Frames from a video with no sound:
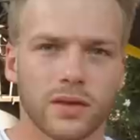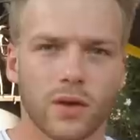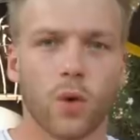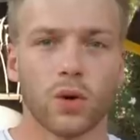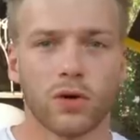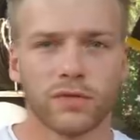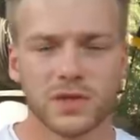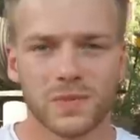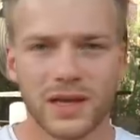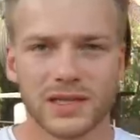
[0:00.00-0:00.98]
The owner of
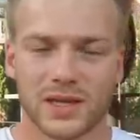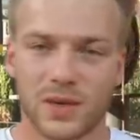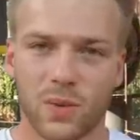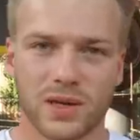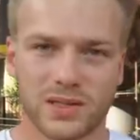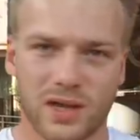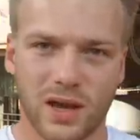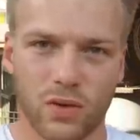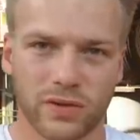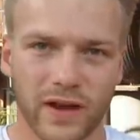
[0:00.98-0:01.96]
this place, he was a
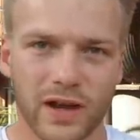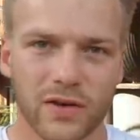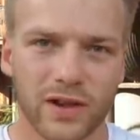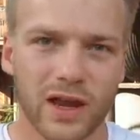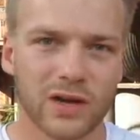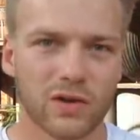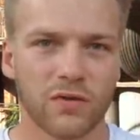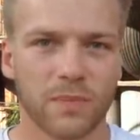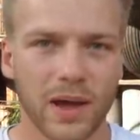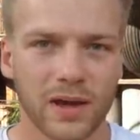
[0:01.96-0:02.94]
retired
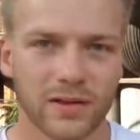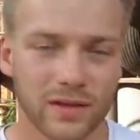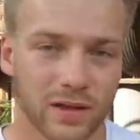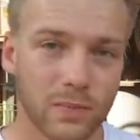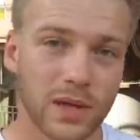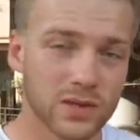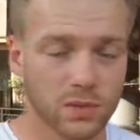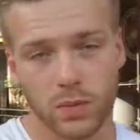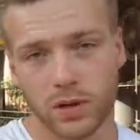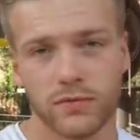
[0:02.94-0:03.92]
aircraft pilot and he made
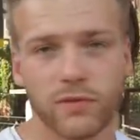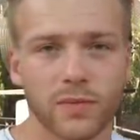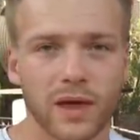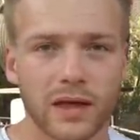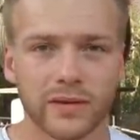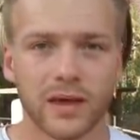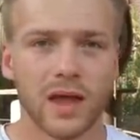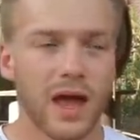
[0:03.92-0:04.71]
some money from that.